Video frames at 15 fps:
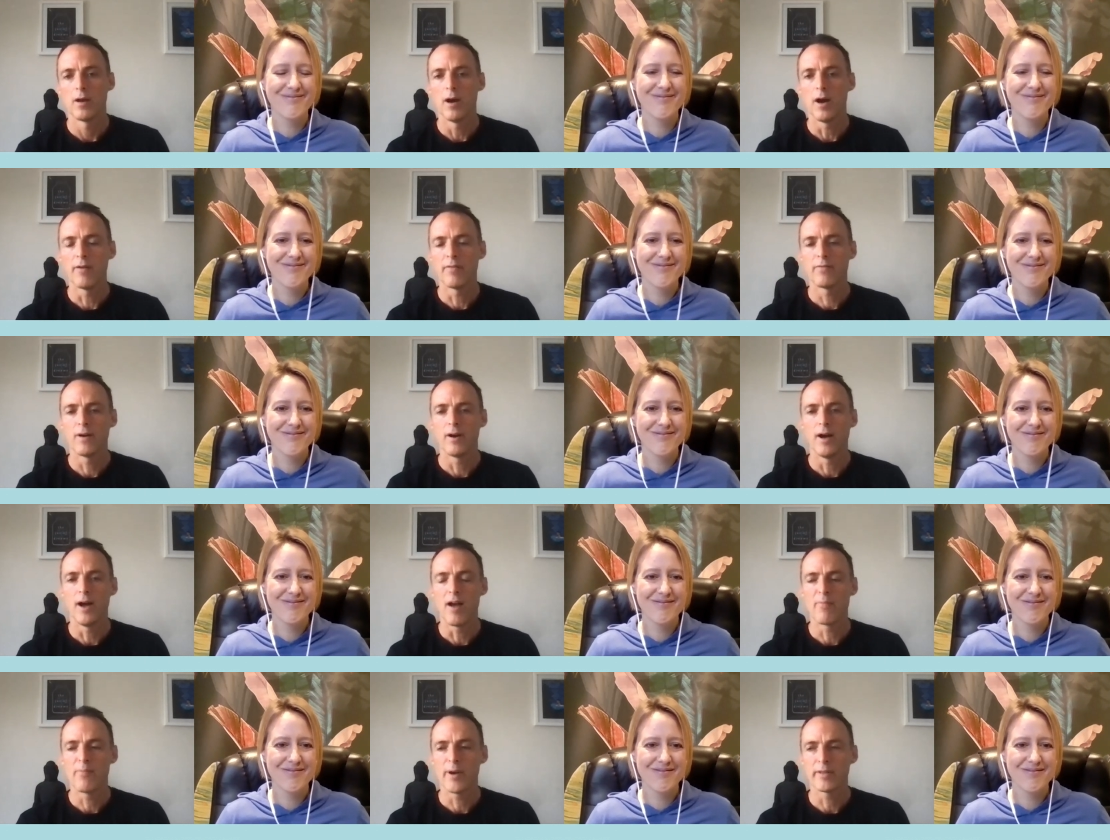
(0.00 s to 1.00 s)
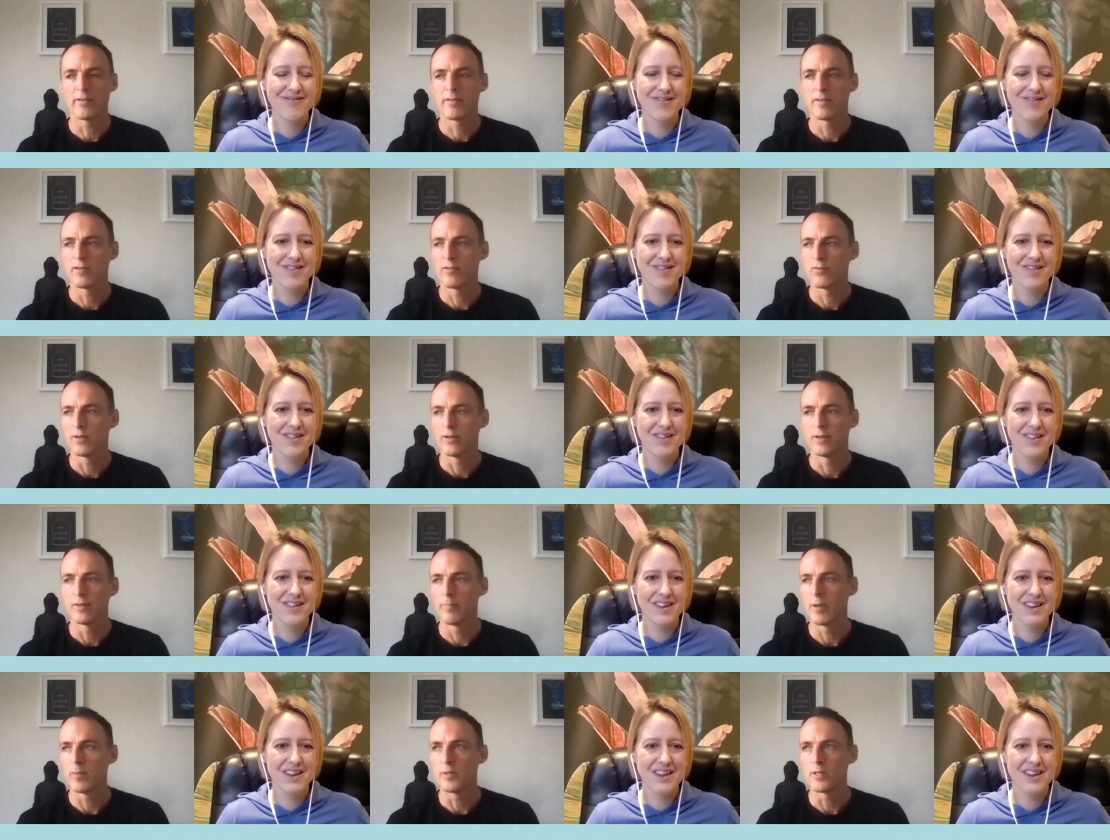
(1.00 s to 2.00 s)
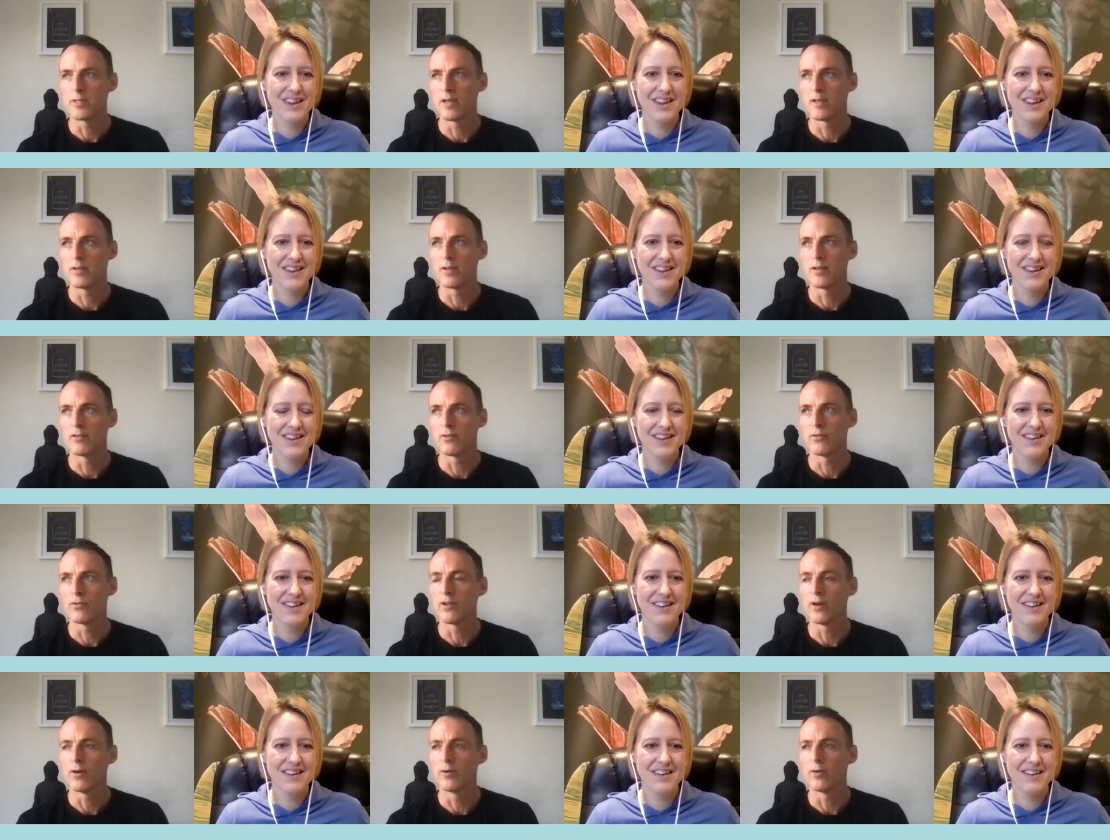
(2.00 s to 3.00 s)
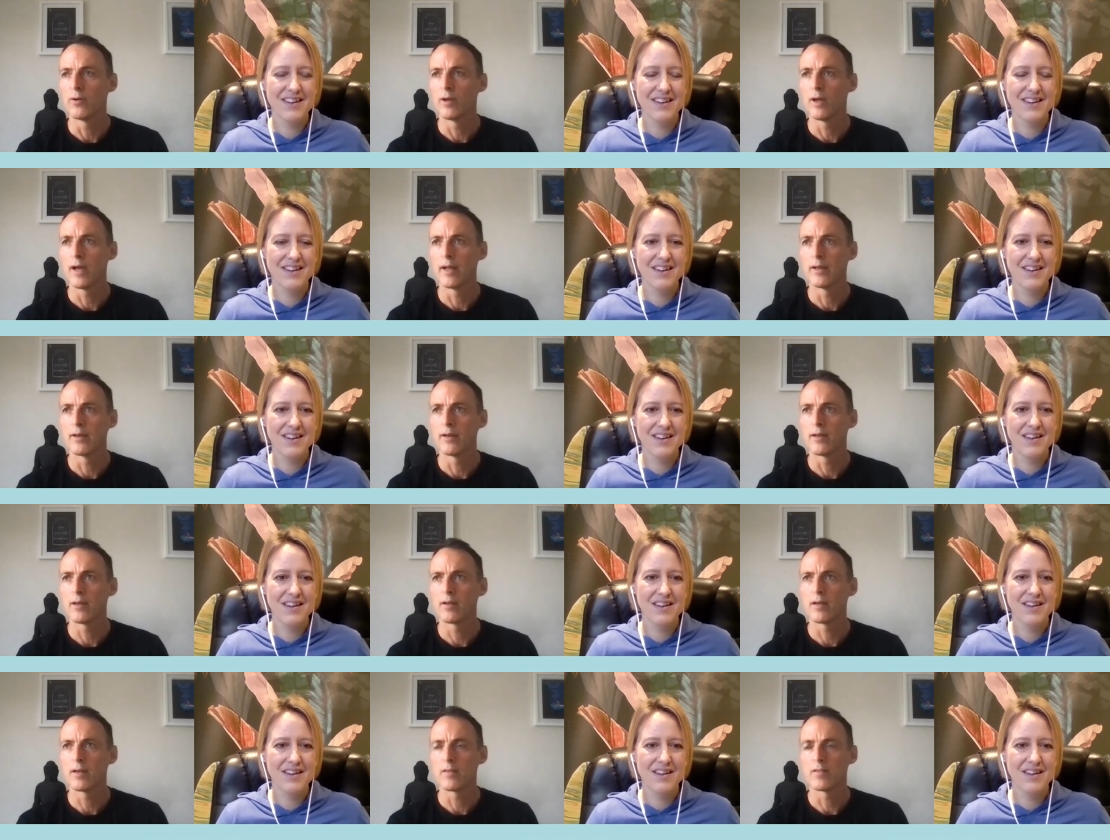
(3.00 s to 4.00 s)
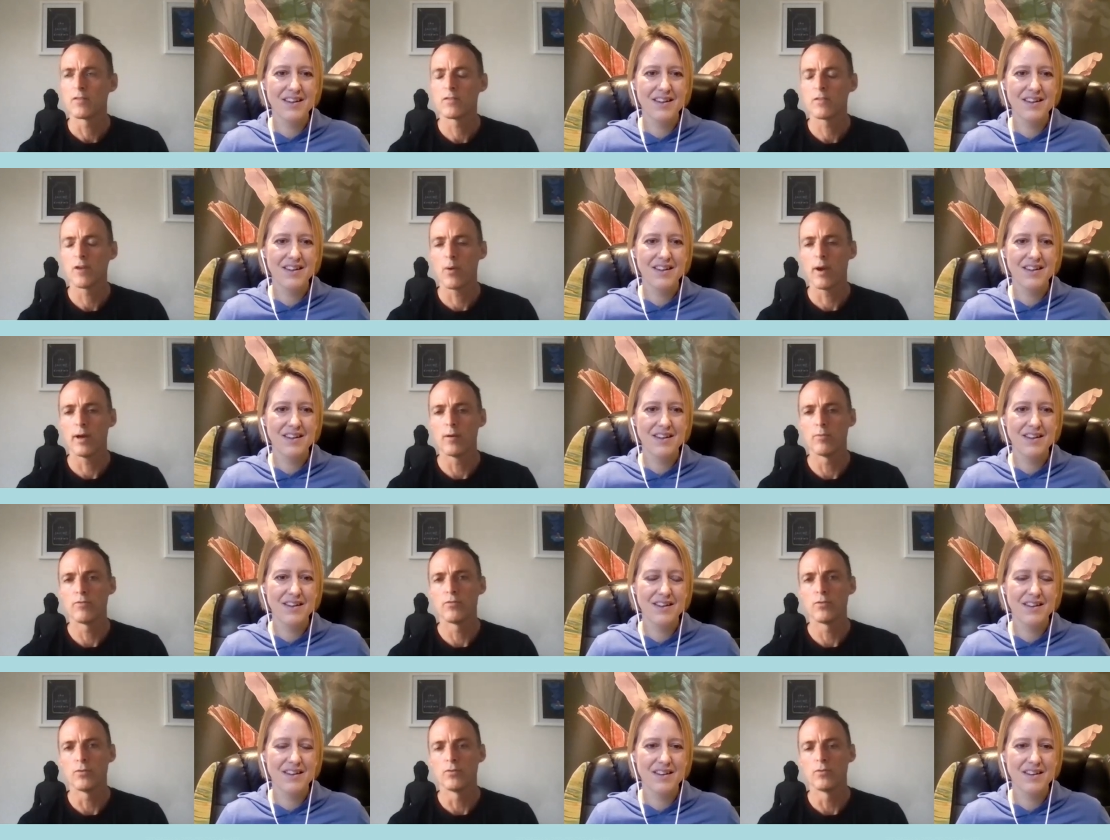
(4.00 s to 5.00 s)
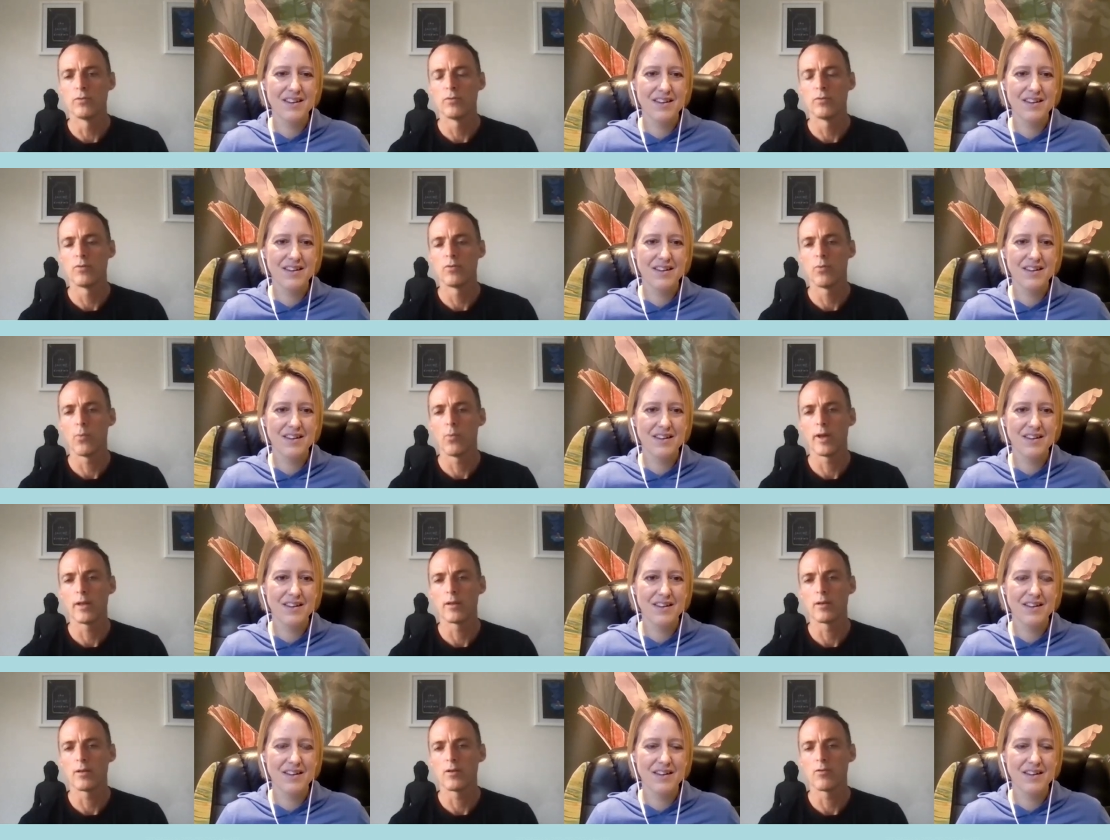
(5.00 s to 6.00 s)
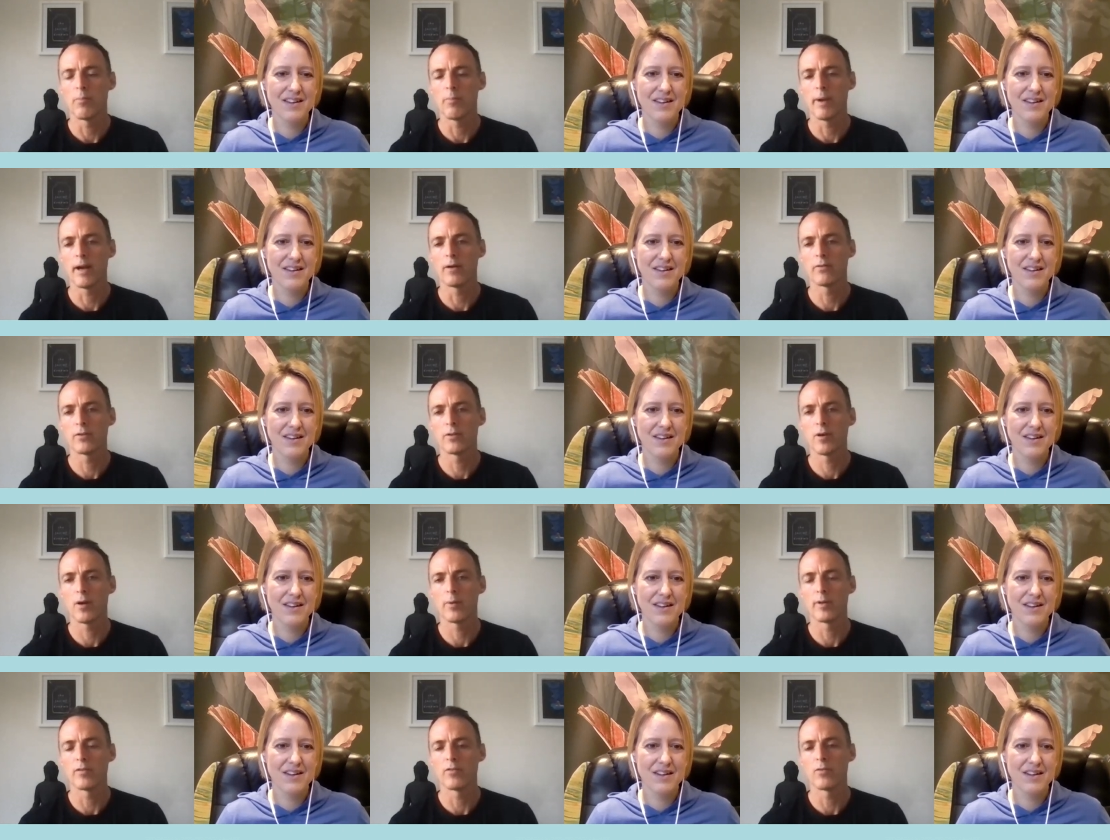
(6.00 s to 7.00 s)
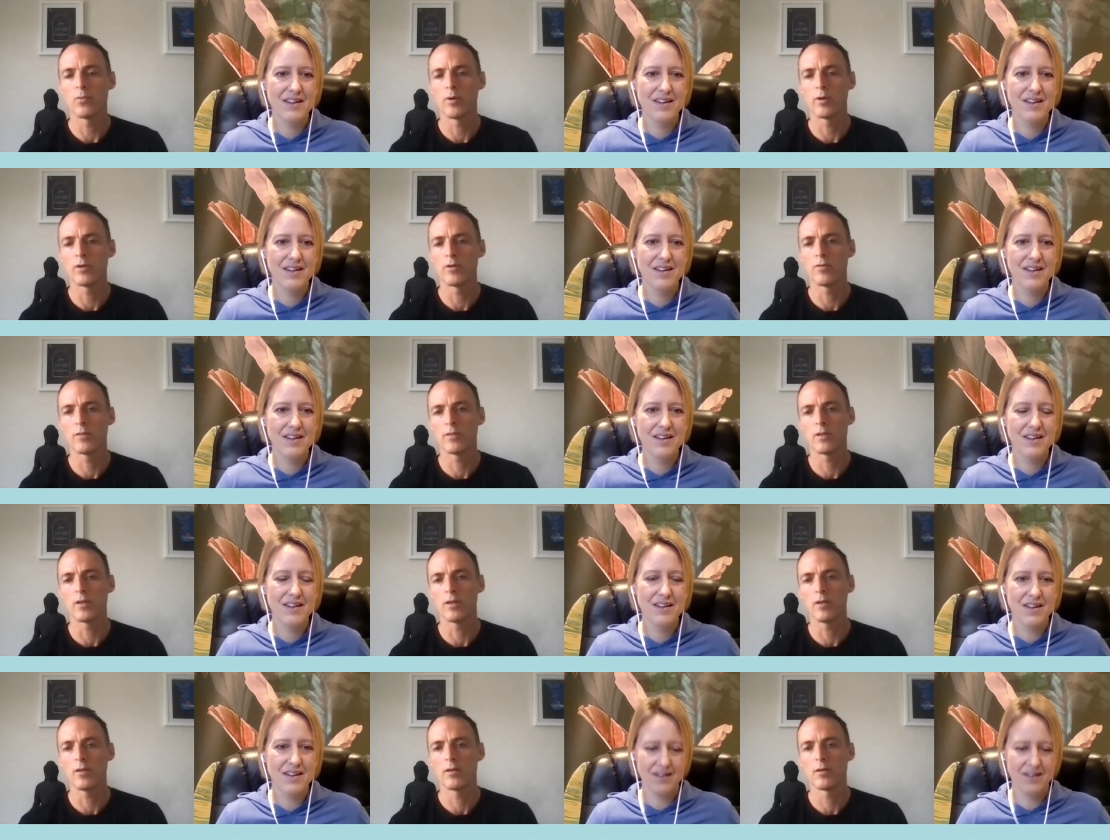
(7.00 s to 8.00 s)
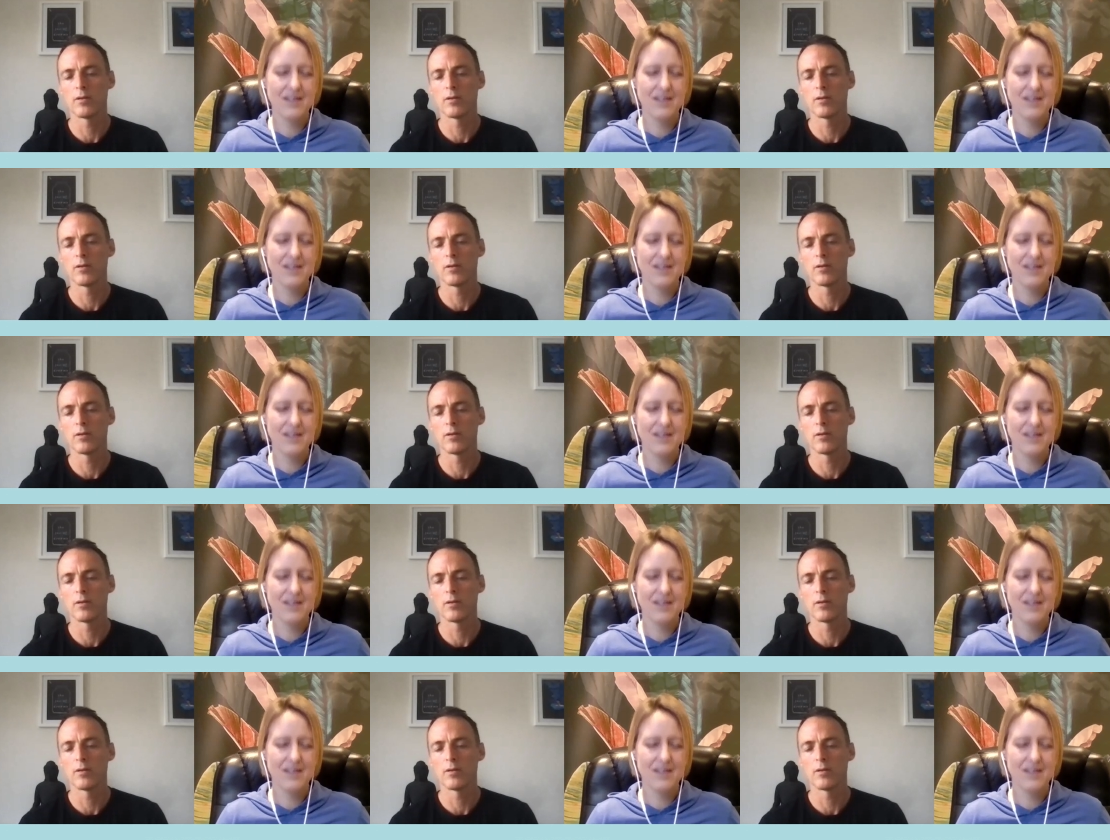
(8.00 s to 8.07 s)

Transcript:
Speaker 1: I've I have practiced this for maybe ten years or so, and it's so helpful when you're about to go into what you think